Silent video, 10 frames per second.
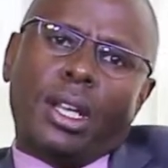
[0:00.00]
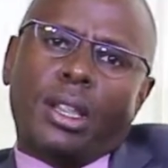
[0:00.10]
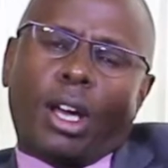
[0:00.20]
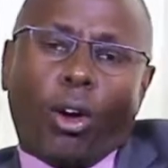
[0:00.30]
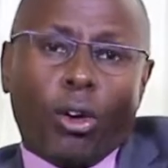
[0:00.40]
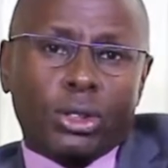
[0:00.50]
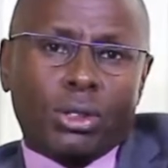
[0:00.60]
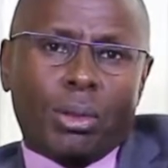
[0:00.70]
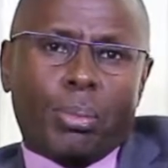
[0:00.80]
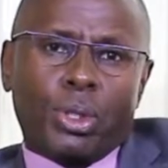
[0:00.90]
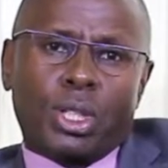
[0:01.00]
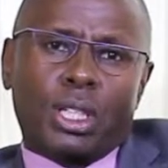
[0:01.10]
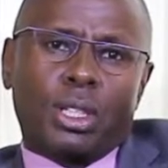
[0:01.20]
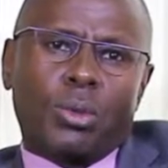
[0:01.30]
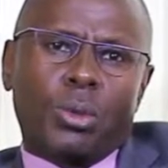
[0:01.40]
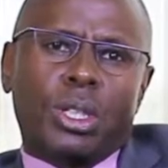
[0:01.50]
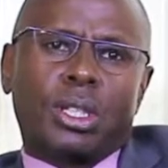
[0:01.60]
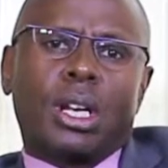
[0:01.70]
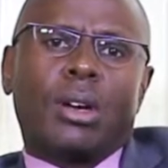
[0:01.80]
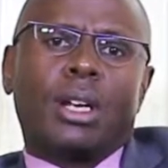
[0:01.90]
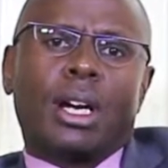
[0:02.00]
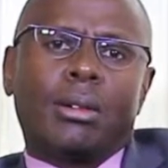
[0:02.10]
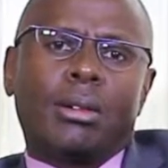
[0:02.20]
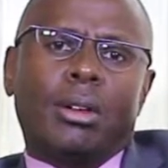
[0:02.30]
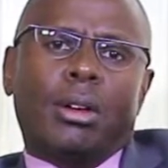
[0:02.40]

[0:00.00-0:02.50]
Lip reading: the cost of the project, which is now done